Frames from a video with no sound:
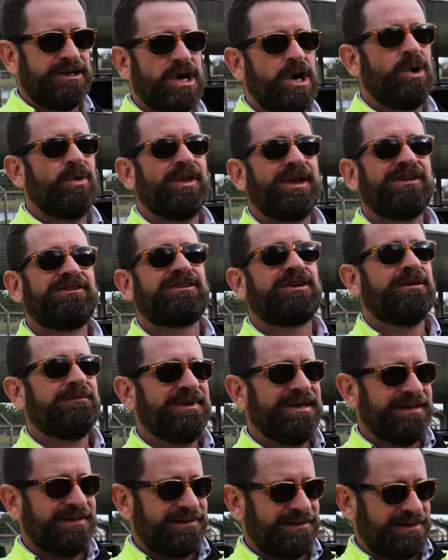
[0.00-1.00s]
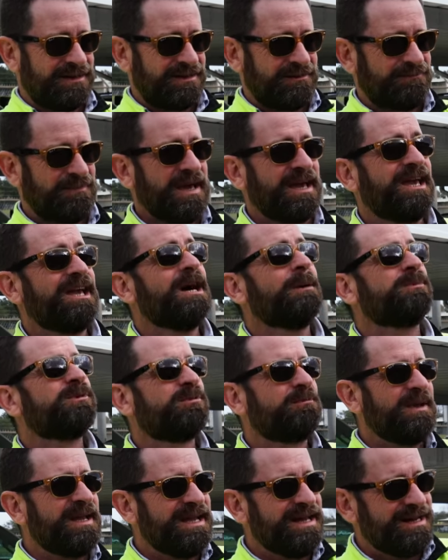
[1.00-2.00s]
Know that it's going to be picking up
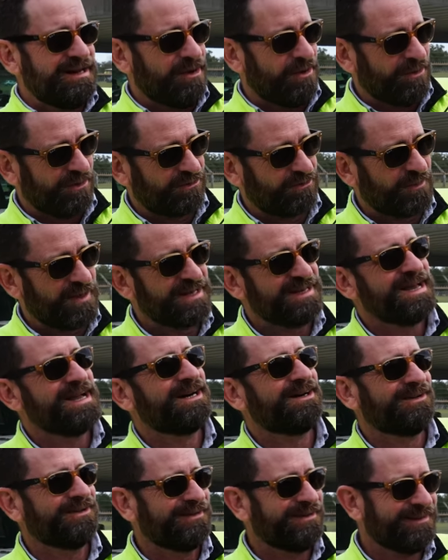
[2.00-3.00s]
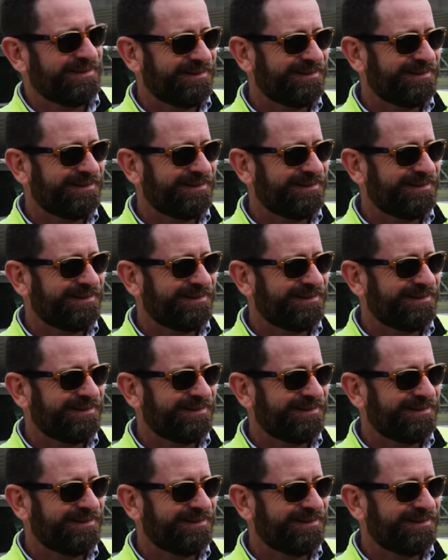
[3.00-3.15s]
speed on its way down.